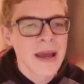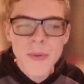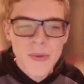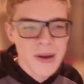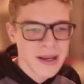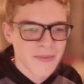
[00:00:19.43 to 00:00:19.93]

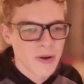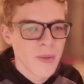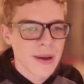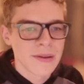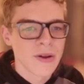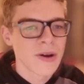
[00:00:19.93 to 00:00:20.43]
but we can have a
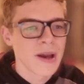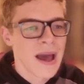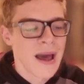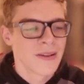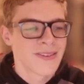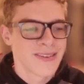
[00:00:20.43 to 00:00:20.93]
quick look
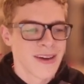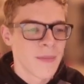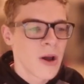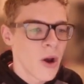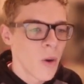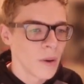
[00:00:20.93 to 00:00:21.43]
at um,
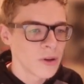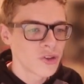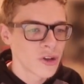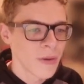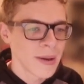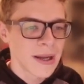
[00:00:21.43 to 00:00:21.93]
what it's
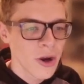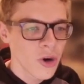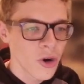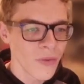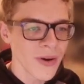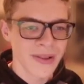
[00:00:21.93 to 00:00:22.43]
showing
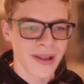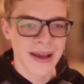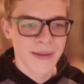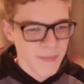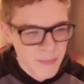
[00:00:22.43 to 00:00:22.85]
currently,